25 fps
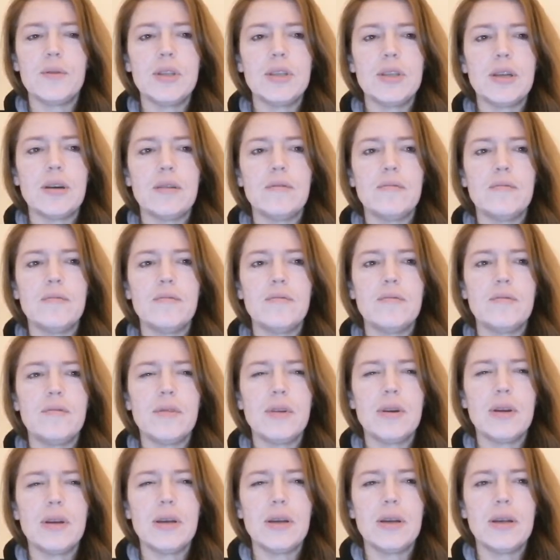You don't
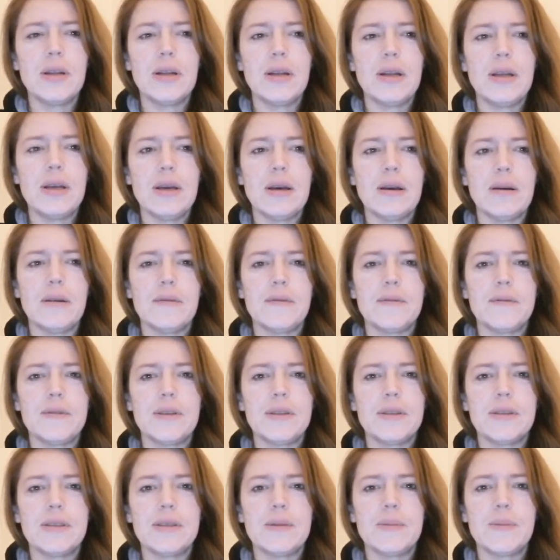really have
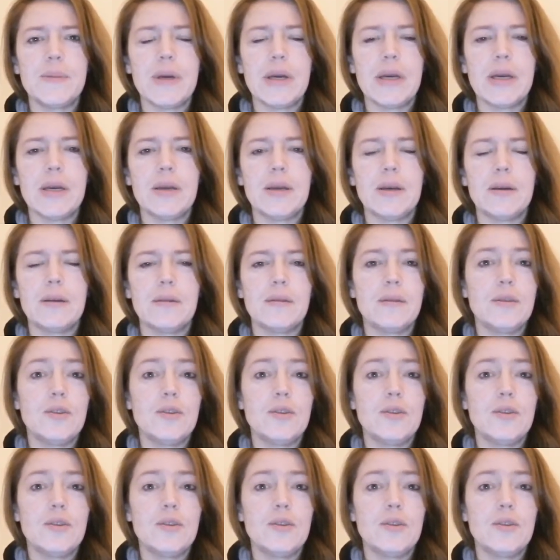to speak.